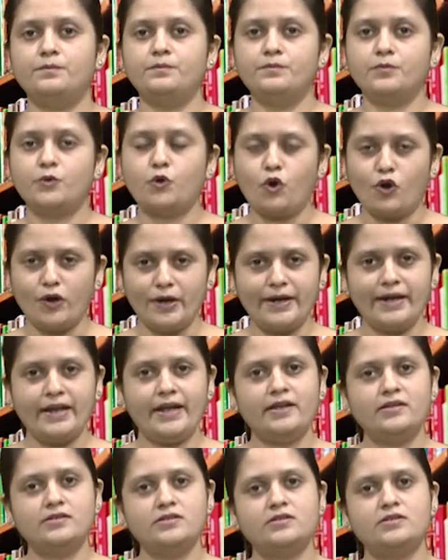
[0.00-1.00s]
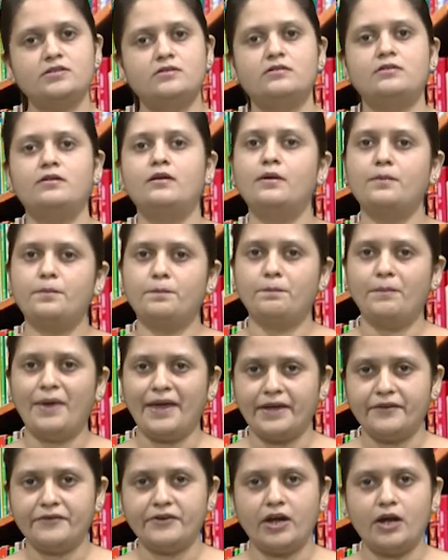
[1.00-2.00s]
context,
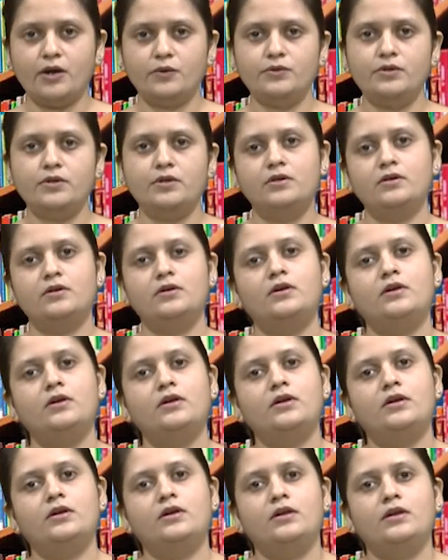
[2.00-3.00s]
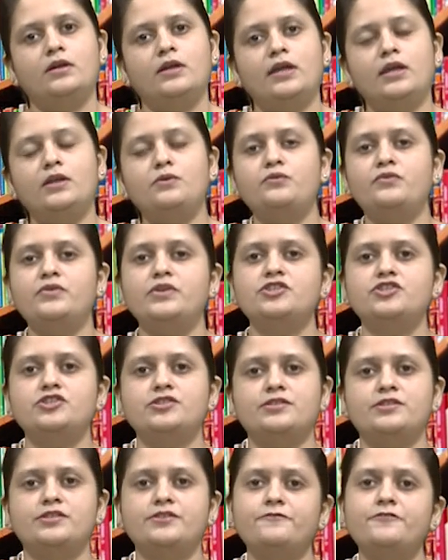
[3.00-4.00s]
background in which
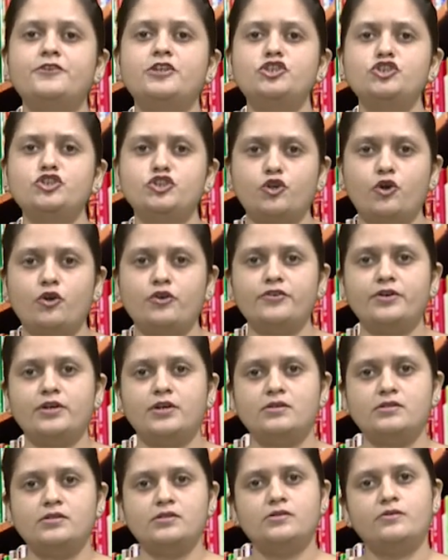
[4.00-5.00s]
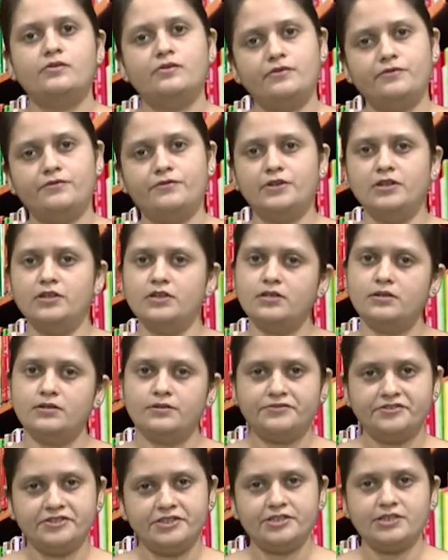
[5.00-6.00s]
different genres were
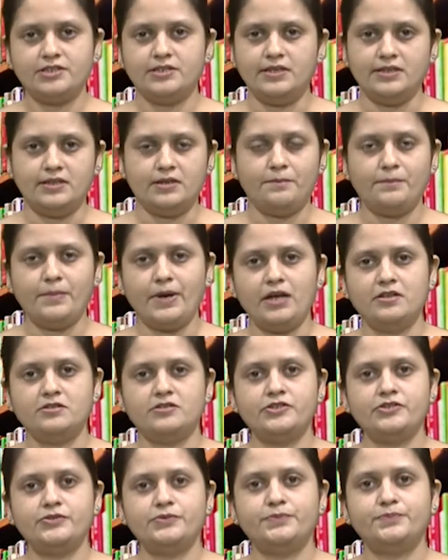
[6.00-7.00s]
written in the past.